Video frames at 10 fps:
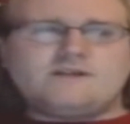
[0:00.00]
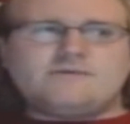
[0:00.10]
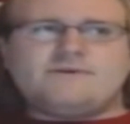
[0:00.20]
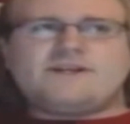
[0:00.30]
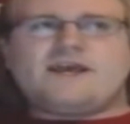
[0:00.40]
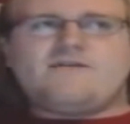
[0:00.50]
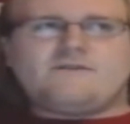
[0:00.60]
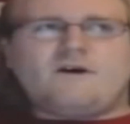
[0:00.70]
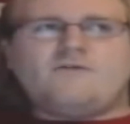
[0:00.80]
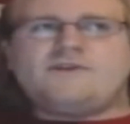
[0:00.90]
We still pretty much
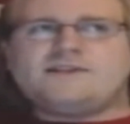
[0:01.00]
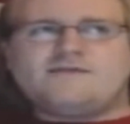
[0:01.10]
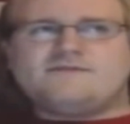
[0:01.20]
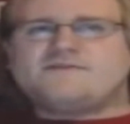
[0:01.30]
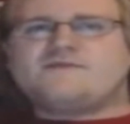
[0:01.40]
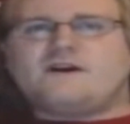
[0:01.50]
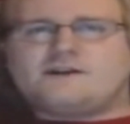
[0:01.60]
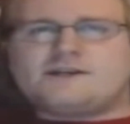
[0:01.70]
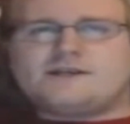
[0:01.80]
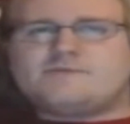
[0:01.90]
have all these levels of
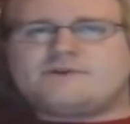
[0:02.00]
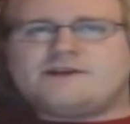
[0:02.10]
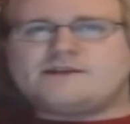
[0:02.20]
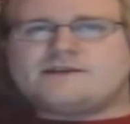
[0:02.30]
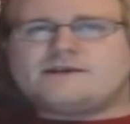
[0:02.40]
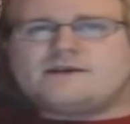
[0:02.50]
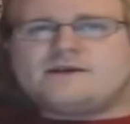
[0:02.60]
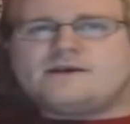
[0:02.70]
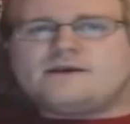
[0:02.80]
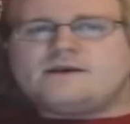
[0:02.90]
consciousness present.
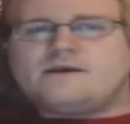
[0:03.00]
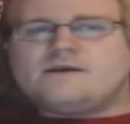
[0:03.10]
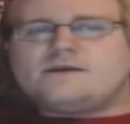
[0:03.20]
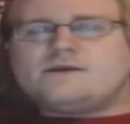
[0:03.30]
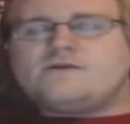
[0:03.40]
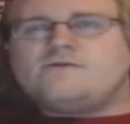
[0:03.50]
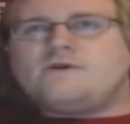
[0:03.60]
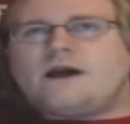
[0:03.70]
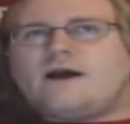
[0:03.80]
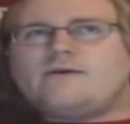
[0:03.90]

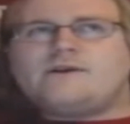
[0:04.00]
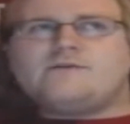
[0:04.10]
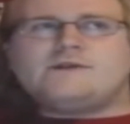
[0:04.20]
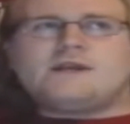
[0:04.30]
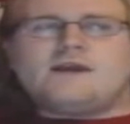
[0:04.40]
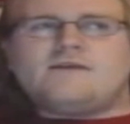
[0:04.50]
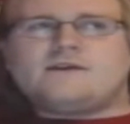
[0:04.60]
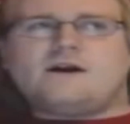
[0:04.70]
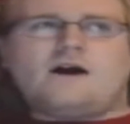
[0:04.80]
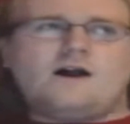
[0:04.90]
So how can you
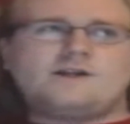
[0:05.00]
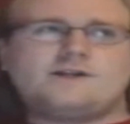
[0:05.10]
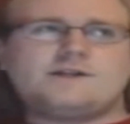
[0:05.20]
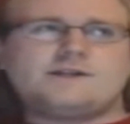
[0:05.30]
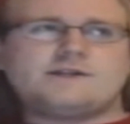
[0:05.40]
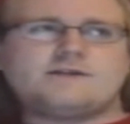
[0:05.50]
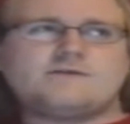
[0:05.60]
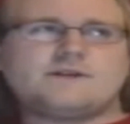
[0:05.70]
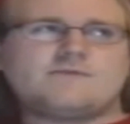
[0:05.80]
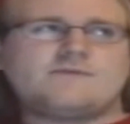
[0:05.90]
say that consciousness is
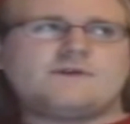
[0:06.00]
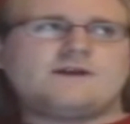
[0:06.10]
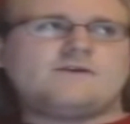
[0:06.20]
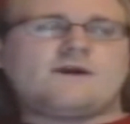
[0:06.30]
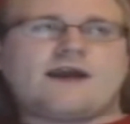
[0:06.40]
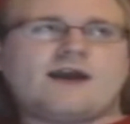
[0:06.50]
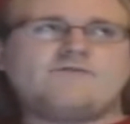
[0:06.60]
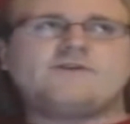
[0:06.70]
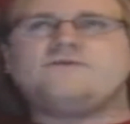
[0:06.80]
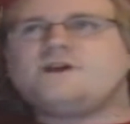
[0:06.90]
either something that you
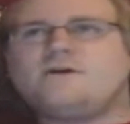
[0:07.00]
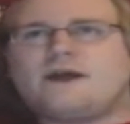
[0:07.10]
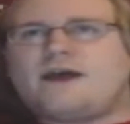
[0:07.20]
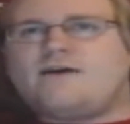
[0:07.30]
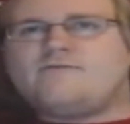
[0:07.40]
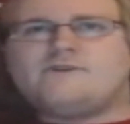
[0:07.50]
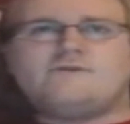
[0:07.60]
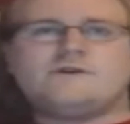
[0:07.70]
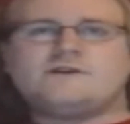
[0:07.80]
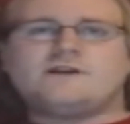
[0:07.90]
have or you don't have
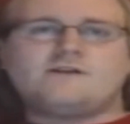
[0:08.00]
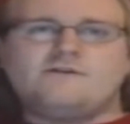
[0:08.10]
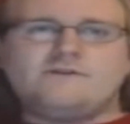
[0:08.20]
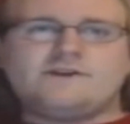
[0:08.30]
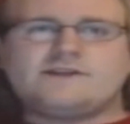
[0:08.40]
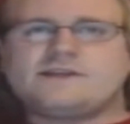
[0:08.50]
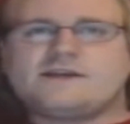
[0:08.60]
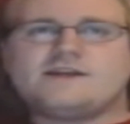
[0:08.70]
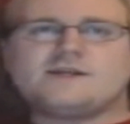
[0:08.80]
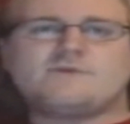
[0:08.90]
when you can clearly
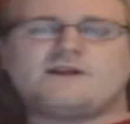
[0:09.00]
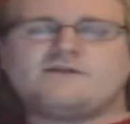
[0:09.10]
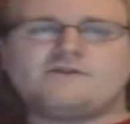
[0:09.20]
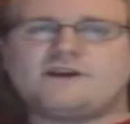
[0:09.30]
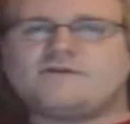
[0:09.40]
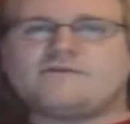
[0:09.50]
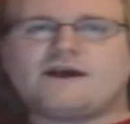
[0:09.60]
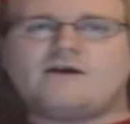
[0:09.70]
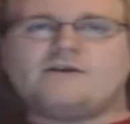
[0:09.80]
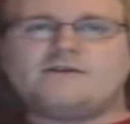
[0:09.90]
see, just by looking
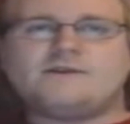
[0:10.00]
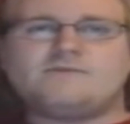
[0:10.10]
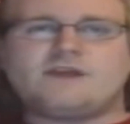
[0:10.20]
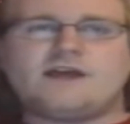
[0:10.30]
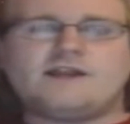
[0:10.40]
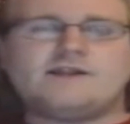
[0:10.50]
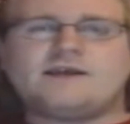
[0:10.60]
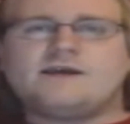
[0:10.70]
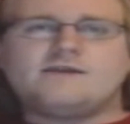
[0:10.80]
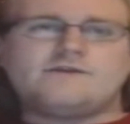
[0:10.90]
around on this
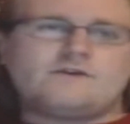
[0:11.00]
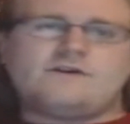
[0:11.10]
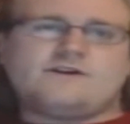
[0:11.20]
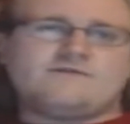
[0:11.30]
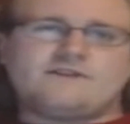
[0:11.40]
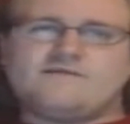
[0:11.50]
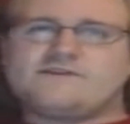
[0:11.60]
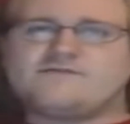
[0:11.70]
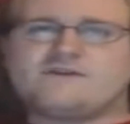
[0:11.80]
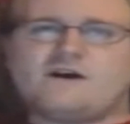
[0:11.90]
planet, that there are different
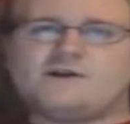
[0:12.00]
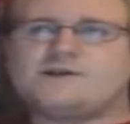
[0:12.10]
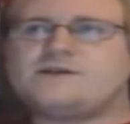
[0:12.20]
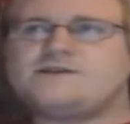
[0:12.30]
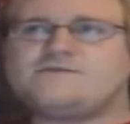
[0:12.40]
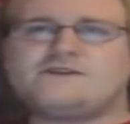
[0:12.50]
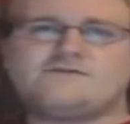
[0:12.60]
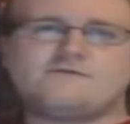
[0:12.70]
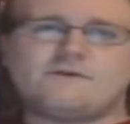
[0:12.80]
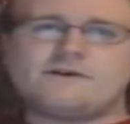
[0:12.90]
levels of consciousness for
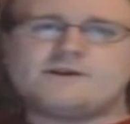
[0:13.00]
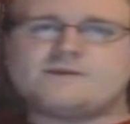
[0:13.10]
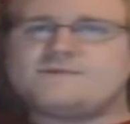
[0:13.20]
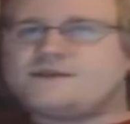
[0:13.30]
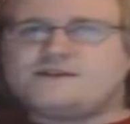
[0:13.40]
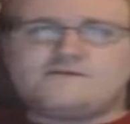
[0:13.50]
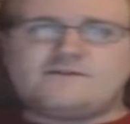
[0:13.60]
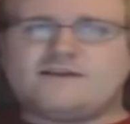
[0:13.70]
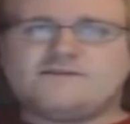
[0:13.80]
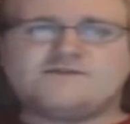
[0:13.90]
different organisms and
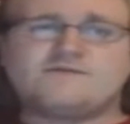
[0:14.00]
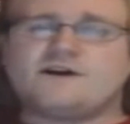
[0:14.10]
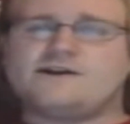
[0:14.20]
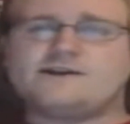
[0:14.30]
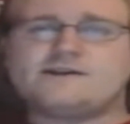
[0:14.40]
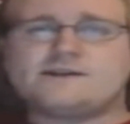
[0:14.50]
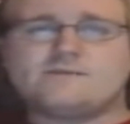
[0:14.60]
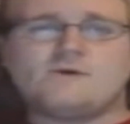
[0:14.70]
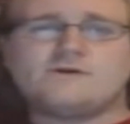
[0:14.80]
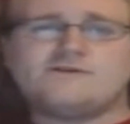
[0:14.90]
different levels of
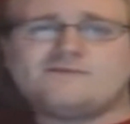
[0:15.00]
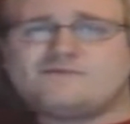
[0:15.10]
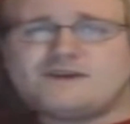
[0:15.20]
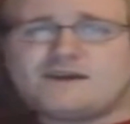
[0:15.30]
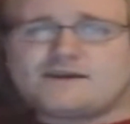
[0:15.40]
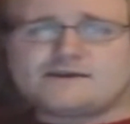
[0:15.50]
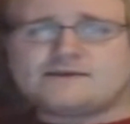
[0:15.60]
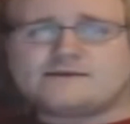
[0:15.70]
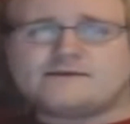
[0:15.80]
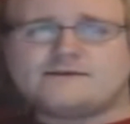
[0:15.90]
consciousness among human
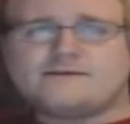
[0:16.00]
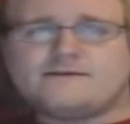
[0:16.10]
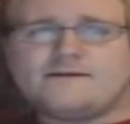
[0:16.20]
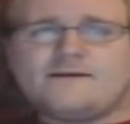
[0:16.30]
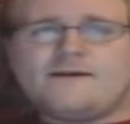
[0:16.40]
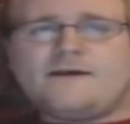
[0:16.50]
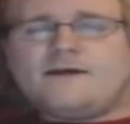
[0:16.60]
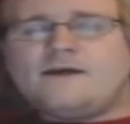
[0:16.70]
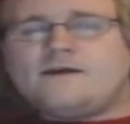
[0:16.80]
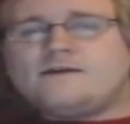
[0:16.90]
beings?
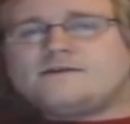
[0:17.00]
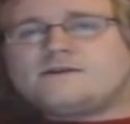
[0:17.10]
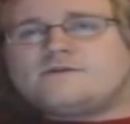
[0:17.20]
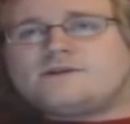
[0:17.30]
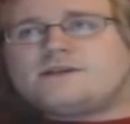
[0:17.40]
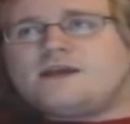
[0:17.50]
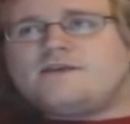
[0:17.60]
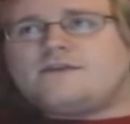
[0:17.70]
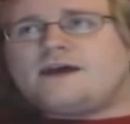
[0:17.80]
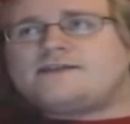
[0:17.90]
So to
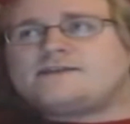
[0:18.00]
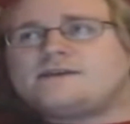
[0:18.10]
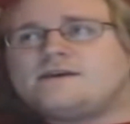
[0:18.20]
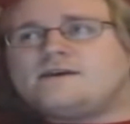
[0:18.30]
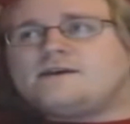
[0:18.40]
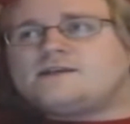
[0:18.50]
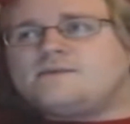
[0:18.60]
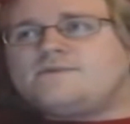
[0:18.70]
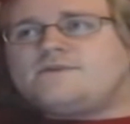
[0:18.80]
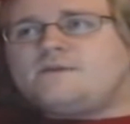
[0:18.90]
say that that's
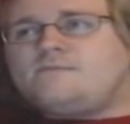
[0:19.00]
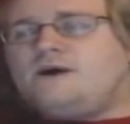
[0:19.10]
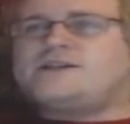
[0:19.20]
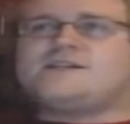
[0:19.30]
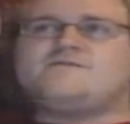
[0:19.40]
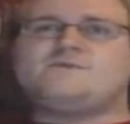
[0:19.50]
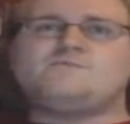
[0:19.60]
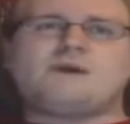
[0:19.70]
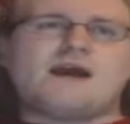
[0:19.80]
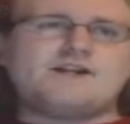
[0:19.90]
something that must have
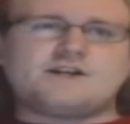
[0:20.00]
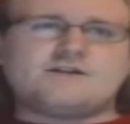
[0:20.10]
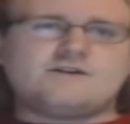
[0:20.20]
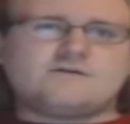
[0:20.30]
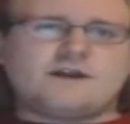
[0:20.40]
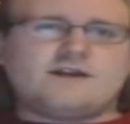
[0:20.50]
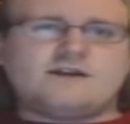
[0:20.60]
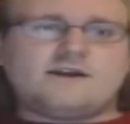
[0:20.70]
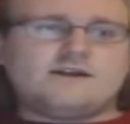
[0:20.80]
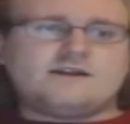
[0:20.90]
been magically
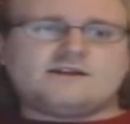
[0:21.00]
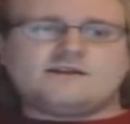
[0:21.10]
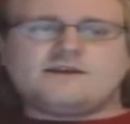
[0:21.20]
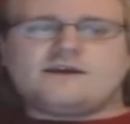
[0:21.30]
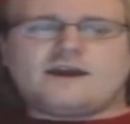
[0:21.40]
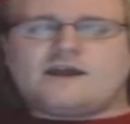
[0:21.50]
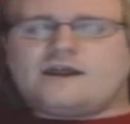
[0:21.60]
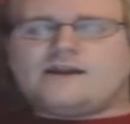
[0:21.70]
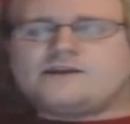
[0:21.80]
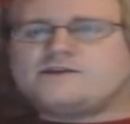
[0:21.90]
created instantly
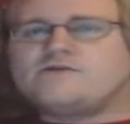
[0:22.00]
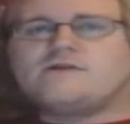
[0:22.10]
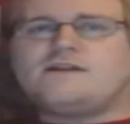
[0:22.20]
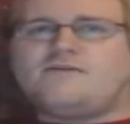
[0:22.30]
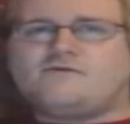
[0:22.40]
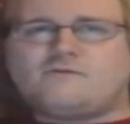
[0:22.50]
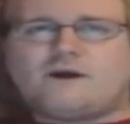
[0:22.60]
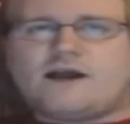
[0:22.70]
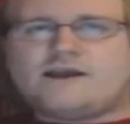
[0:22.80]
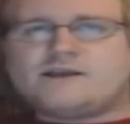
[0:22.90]
and at a certain
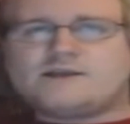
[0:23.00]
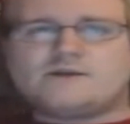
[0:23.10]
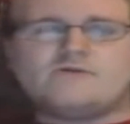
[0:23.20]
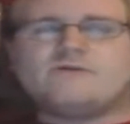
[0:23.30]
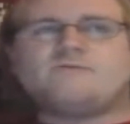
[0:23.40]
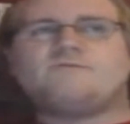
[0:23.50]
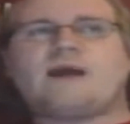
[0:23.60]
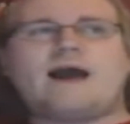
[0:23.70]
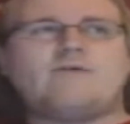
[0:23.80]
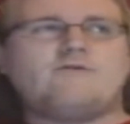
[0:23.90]
level by a certain
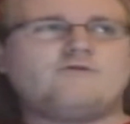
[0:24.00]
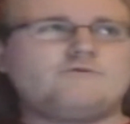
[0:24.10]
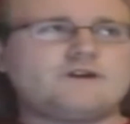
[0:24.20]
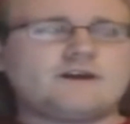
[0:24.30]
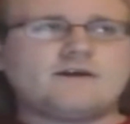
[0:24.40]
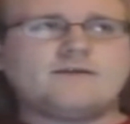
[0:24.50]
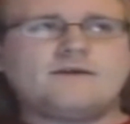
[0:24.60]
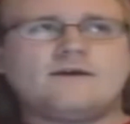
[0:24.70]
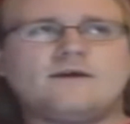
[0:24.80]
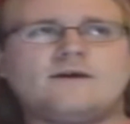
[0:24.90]
powerful
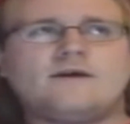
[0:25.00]
being